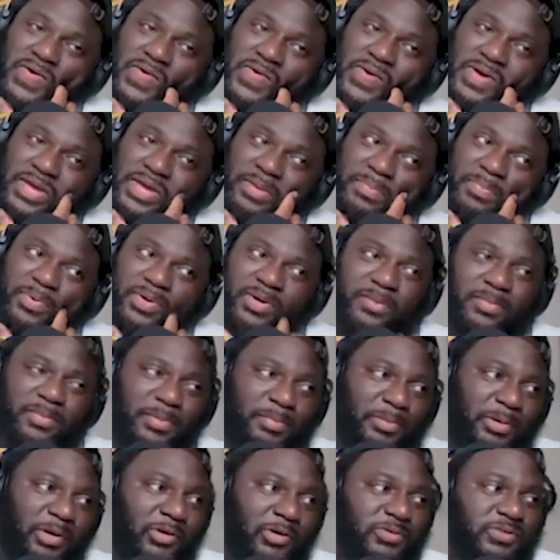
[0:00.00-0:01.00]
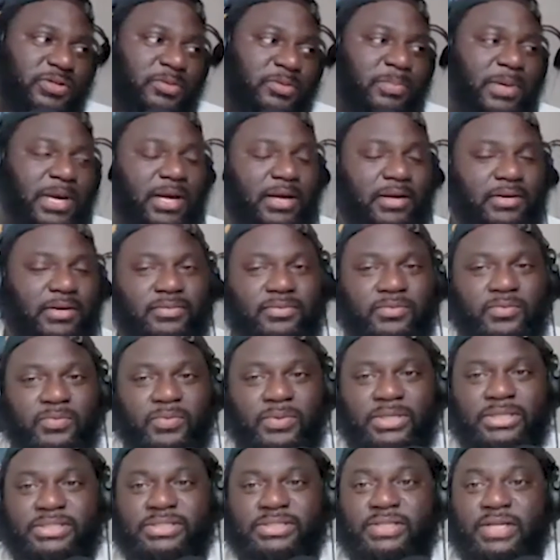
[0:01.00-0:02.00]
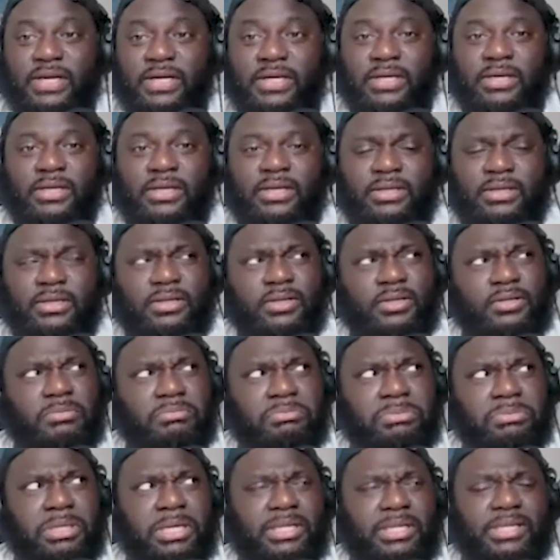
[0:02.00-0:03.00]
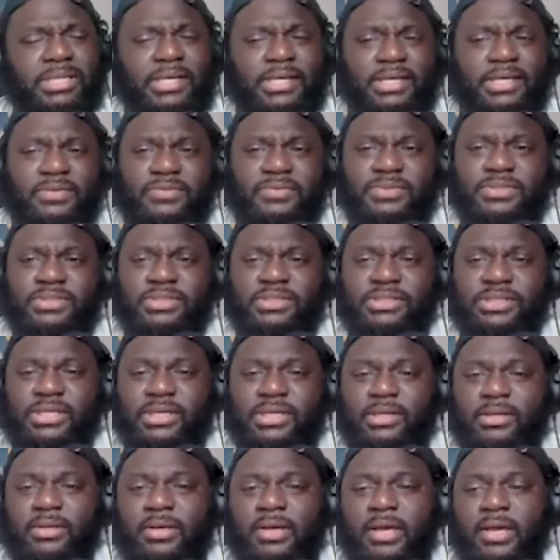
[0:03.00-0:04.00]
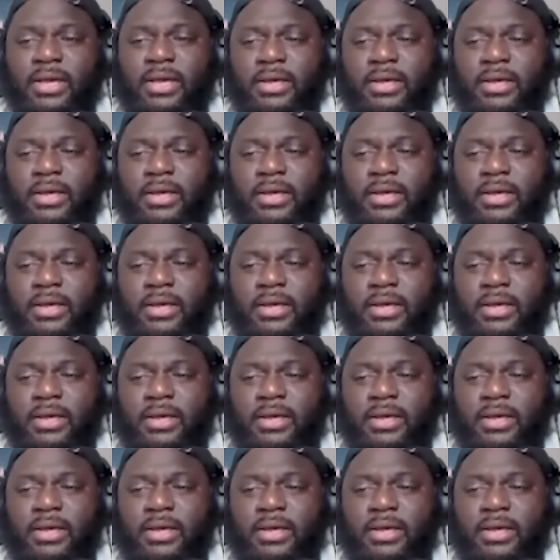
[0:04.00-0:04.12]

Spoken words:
He put up a post about with his son. I think it was his son.